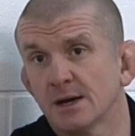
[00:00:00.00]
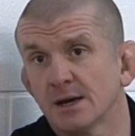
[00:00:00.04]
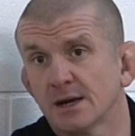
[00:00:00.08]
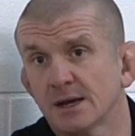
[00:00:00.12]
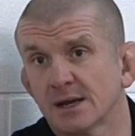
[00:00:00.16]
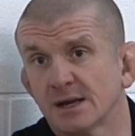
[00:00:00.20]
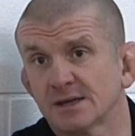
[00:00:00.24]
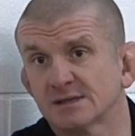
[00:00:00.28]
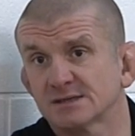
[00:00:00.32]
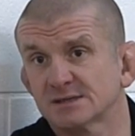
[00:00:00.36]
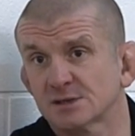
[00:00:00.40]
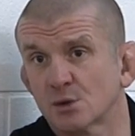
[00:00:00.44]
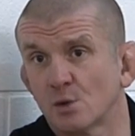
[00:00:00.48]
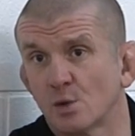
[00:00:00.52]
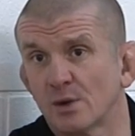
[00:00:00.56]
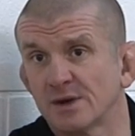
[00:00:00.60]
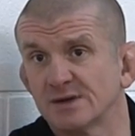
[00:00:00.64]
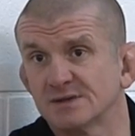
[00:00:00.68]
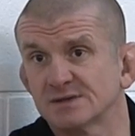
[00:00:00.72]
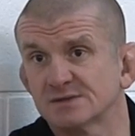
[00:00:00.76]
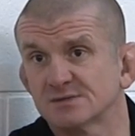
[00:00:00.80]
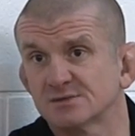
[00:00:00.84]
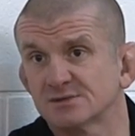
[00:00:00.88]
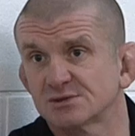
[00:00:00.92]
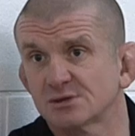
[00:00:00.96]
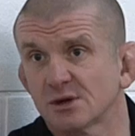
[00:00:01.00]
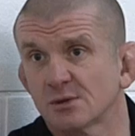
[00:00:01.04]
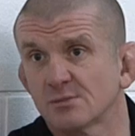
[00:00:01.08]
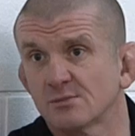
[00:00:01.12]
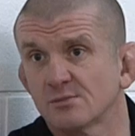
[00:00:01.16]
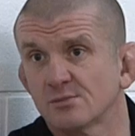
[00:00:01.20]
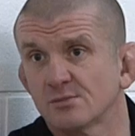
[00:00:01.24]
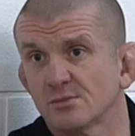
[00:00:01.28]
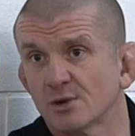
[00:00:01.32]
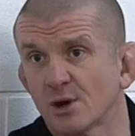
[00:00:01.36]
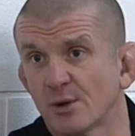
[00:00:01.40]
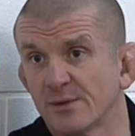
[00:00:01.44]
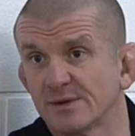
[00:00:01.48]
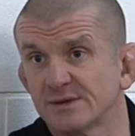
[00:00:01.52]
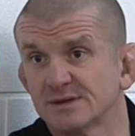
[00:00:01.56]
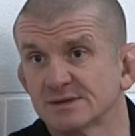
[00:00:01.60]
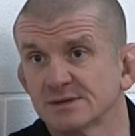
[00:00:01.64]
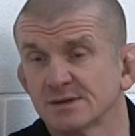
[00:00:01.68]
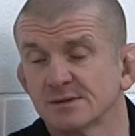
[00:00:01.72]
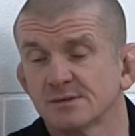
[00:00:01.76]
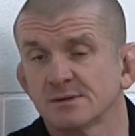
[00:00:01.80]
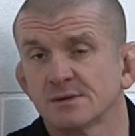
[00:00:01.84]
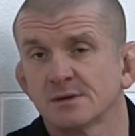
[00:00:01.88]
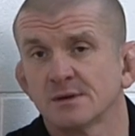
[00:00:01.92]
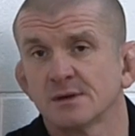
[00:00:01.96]
against Quins, which I'm going
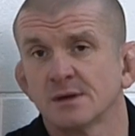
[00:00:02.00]
to.